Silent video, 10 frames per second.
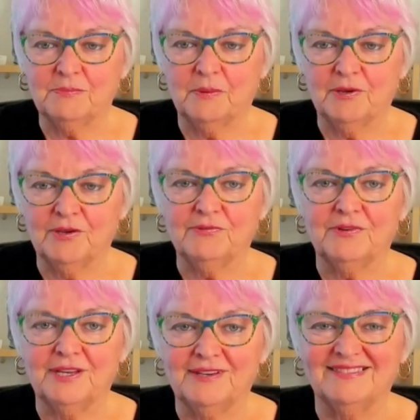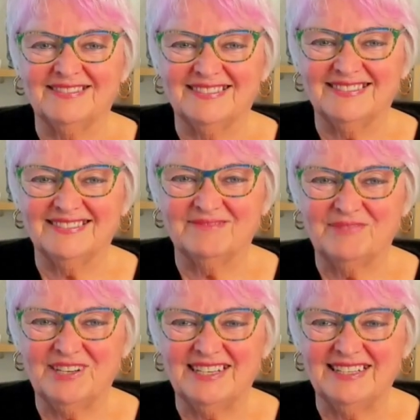Bye bye for now.
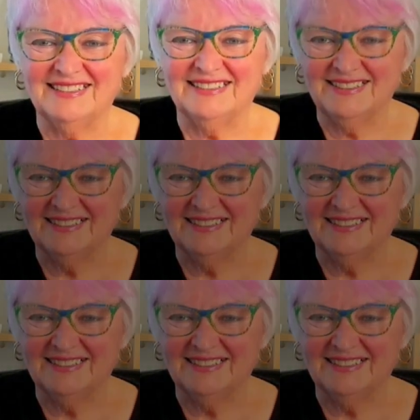Bye.